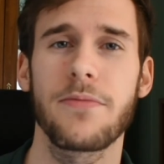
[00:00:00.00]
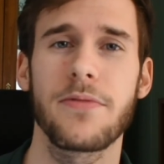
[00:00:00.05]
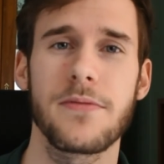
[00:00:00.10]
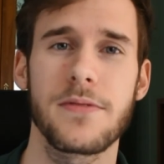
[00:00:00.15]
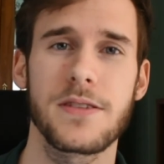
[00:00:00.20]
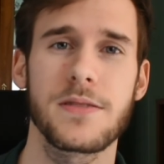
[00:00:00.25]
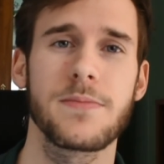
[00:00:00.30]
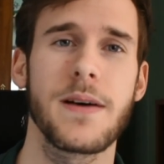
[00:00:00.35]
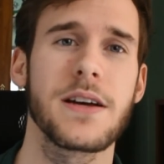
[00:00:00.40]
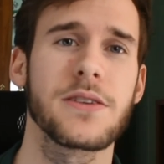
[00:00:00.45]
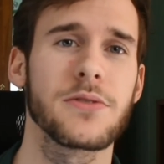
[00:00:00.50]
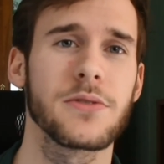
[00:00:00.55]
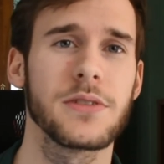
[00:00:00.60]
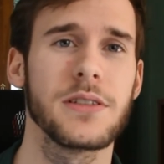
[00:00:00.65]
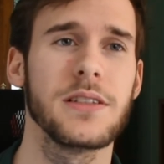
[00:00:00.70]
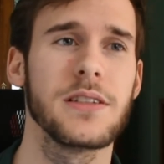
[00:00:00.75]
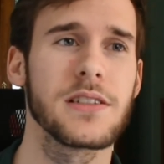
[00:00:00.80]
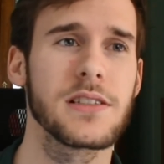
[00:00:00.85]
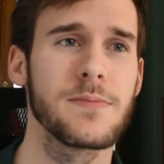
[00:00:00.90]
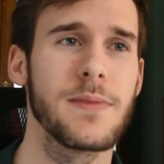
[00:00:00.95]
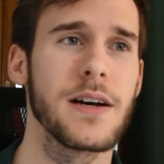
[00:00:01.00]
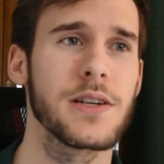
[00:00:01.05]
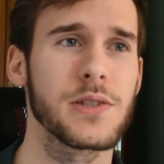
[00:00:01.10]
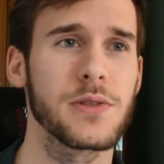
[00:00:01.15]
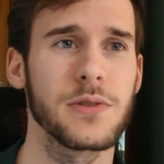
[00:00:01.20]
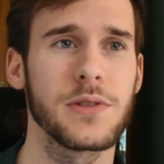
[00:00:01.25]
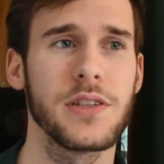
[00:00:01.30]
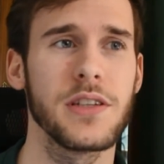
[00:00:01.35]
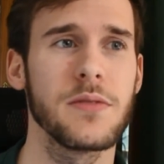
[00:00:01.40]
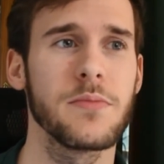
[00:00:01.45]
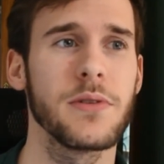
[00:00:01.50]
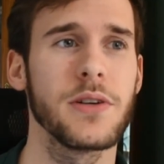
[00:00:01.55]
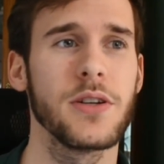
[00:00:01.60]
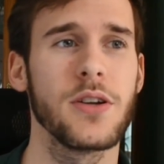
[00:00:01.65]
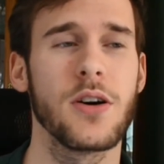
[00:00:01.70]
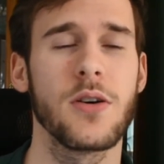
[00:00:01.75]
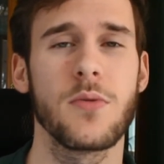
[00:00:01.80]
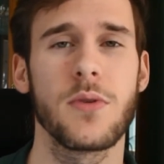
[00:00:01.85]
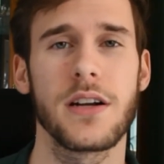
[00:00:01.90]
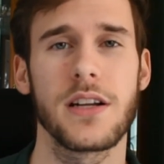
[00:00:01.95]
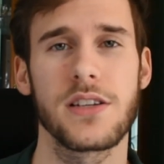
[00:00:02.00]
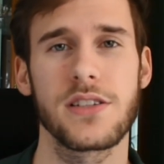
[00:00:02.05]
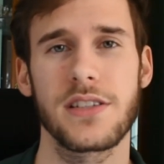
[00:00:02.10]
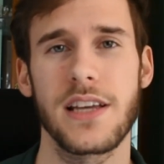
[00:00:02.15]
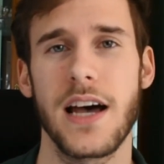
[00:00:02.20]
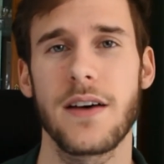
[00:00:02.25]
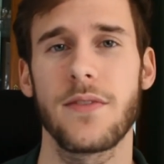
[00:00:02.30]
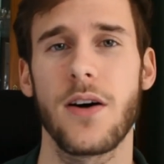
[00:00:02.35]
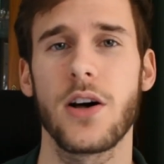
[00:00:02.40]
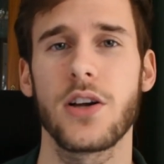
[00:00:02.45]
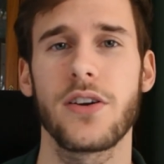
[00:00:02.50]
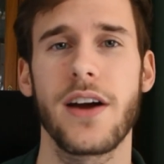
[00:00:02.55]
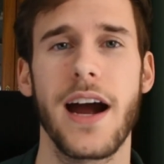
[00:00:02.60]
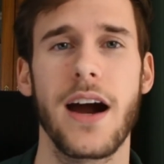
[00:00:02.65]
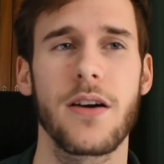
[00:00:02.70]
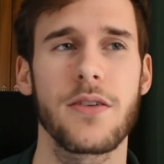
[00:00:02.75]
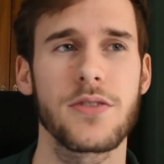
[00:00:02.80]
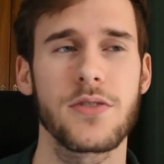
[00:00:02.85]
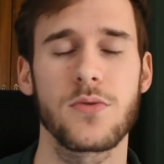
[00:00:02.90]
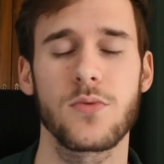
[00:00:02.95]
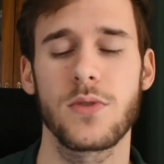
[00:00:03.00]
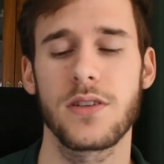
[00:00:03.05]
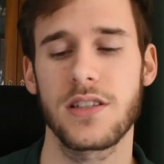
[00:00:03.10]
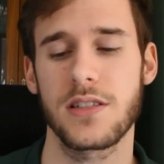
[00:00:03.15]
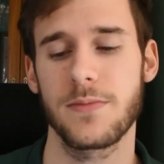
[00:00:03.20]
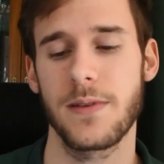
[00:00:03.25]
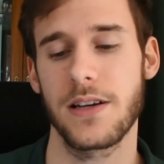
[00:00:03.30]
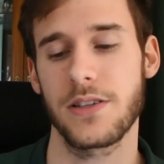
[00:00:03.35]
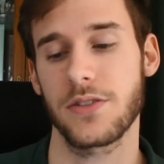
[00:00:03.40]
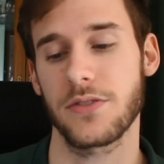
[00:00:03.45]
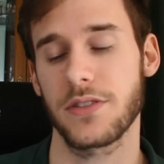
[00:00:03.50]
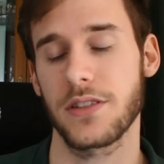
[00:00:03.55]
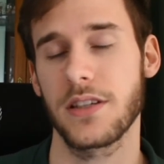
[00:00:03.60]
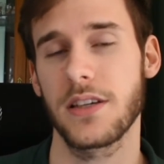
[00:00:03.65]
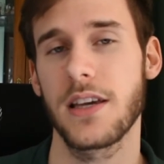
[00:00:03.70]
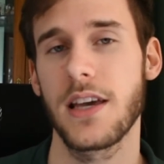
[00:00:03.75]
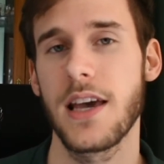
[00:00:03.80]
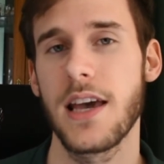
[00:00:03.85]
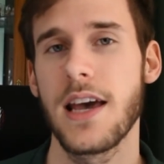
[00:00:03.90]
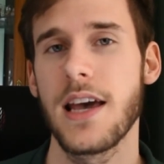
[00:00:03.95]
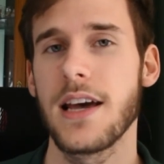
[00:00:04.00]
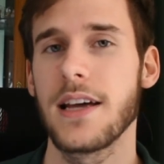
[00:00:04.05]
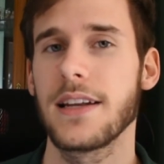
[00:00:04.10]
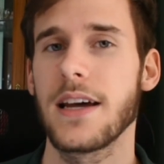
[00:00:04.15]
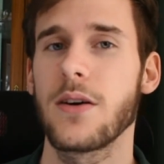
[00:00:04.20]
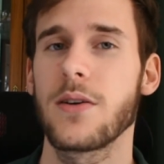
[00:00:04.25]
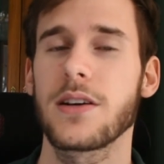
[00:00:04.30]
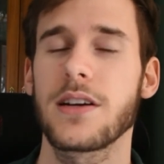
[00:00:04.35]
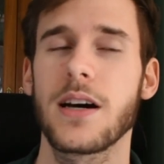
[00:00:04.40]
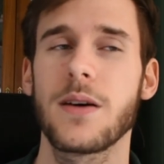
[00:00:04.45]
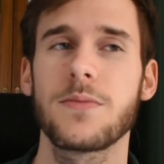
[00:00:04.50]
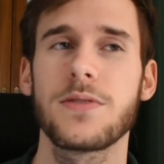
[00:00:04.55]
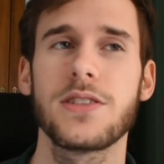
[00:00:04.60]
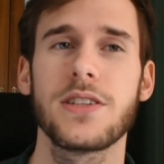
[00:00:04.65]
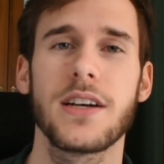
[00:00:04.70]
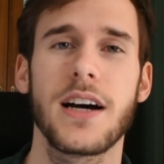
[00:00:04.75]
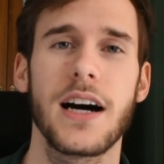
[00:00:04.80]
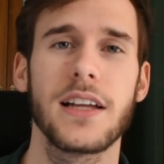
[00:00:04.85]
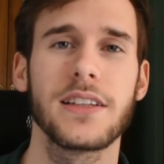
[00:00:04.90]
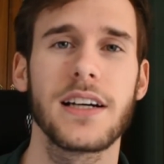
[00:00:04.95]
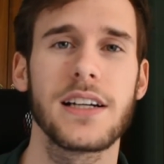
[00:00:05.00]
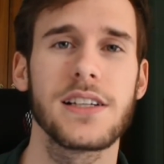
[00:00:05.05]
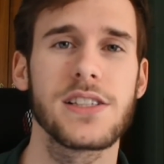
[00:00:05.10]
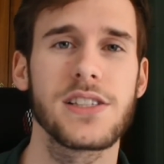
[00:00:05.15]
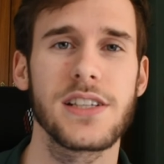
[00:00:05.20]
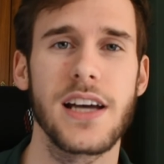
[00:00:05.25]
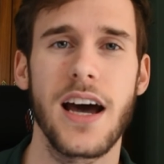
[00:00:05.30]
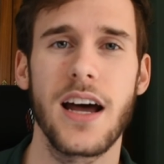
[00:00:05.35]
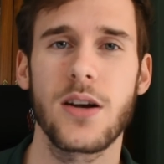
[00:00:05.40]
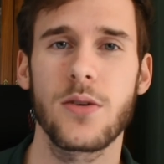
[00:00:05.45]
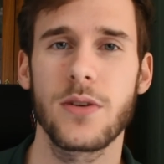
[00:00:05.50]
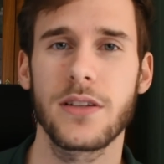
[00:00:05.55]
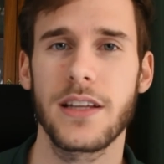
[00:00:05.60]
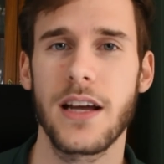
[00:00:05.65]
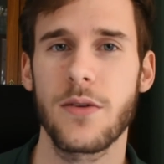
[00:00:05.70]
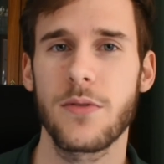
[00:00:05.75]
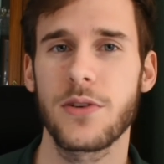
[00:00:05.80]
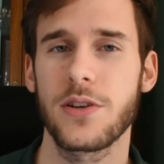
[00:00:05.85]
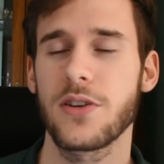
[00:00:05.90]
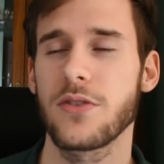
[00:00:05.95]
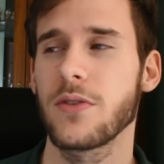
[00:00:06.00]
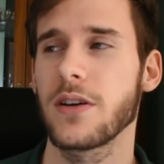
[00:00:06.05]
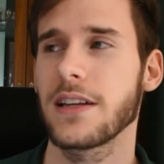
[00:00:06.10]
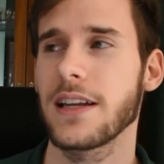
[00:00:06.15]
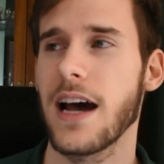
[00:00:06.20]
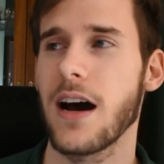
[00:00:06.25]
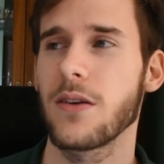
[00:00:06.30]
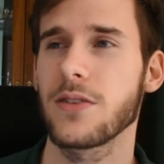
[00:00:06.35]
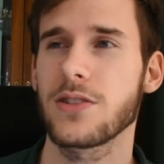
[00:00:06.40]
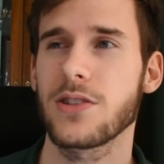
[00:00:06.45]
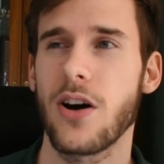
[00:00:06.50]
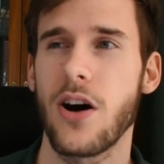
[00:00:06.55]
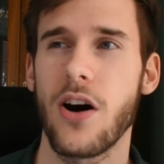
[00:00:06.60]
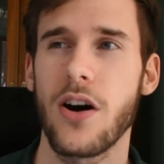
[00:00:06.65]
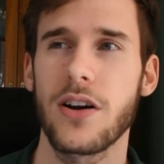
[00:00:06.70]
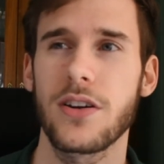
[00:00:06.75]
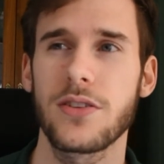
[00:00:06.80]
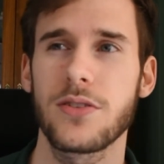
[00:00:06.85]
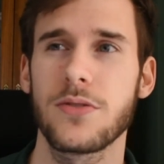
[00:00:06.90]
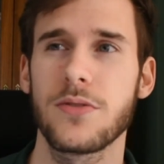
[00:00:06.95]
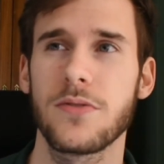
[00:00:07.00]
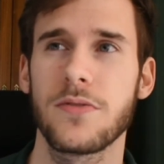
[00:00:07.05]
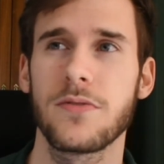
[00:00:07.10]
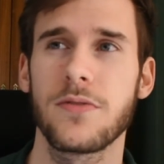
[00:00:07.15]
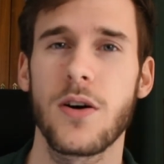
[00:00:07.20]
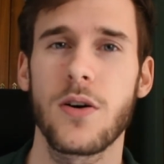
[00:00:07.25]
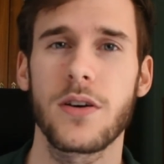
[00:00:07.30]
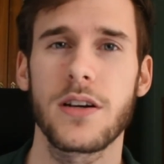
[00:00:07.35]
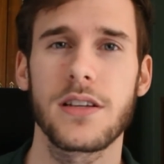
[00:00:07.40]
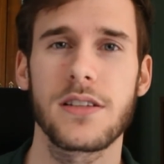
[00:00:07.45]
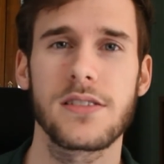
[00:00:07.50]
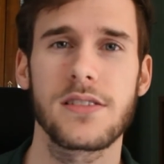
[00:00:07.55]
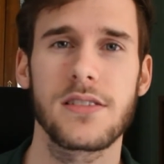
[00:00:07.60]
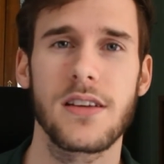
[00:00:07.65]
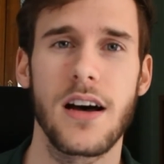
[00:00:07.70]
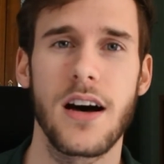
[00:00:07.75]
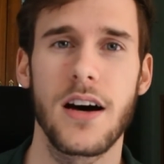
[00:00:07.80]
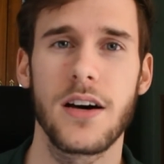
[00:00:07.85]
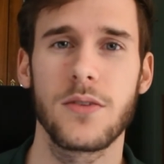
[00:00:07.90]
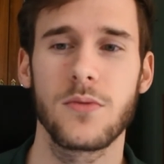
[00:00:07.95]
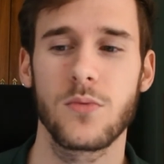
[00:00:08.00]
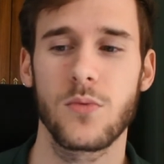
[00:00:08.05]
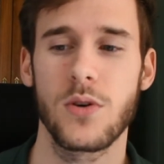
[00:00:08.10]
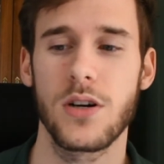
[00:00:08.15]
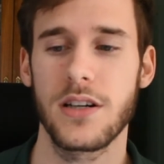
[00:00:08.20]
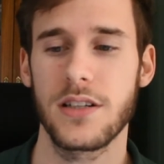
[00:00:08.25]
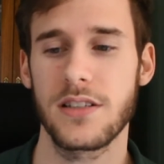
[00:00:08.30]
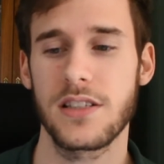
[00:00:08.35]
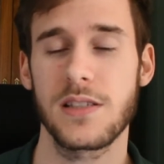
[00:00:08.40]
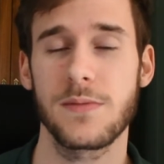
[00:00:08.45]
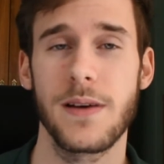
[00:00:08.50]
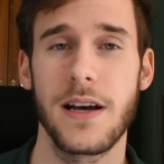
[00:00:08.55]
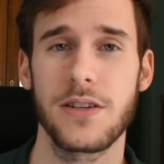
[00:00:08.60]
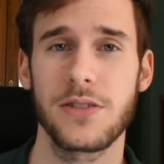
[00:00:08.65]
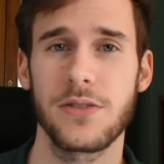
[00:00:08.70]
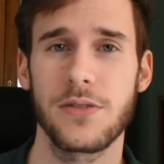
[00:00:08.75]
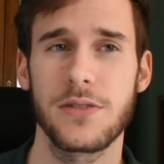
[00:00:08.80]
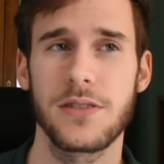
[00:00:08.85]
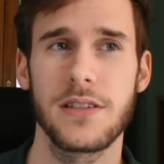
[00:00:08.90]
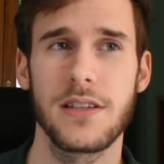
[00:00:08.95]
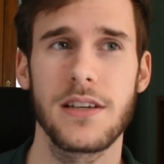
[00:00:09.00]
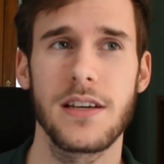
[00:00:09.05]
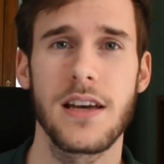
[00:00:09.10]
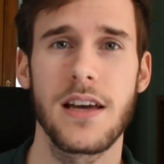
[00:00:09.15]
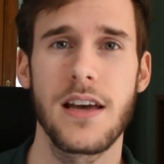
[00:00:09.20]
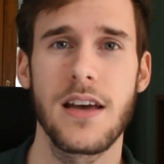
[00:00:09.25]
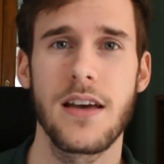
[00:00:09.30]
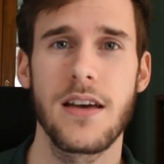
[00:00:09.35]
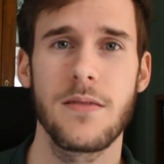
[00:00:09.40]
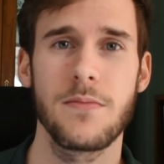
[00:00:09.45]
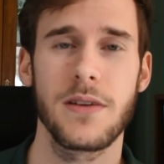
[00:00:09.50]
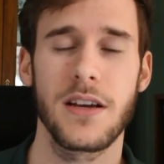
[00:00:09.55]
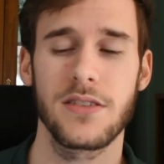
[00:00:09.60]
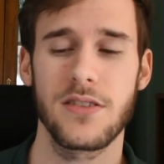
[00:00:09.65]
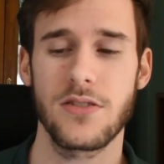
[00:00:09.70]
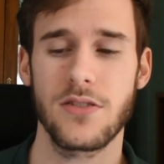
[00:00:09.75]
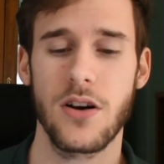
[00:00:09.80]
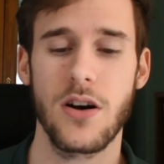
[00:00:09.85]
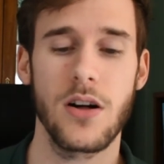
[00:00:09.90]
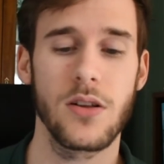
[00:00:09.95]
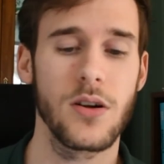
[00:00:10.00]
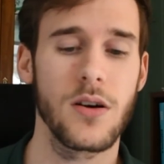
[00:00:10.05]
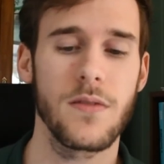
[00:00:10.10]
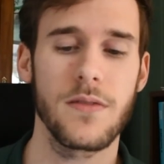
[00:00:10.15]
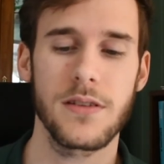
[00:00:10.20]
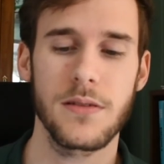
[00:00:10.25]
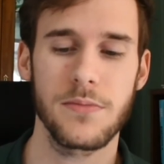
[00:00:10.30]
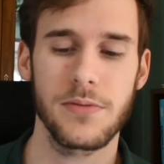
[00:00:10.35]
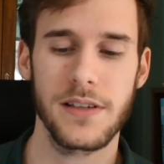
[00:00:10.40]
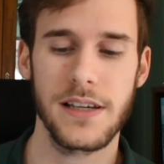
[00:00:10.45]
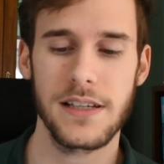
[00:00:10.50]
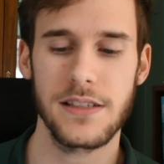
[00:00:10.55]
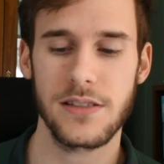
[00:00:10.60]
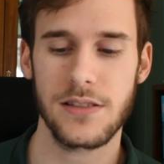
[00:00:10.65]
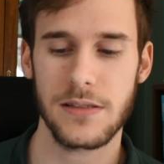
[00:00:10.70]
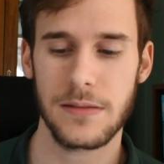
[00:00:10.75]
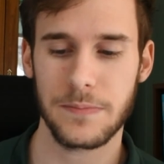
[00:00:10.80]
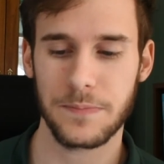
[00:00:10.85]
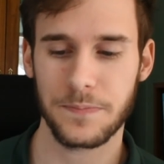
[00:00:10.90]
from specialty to specialty, but you don't want to just have all your hours in one specialty. Now, when it comes to the online shadowing that we're doing now, it's hard to focus on one specialty because it's all over the place.